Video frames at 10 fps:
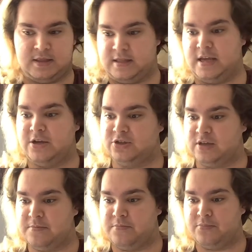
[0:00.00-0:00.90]
They
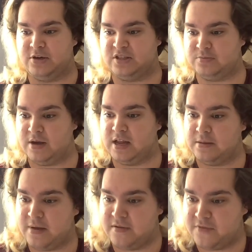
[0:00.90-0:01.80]
usually put a smile
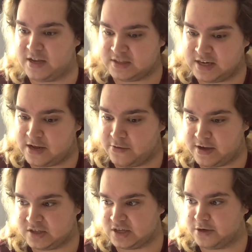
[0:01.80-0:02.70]
on my face anyway,
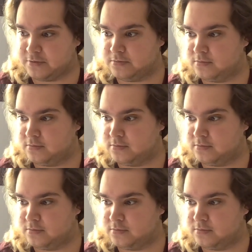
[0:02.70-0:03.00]
so.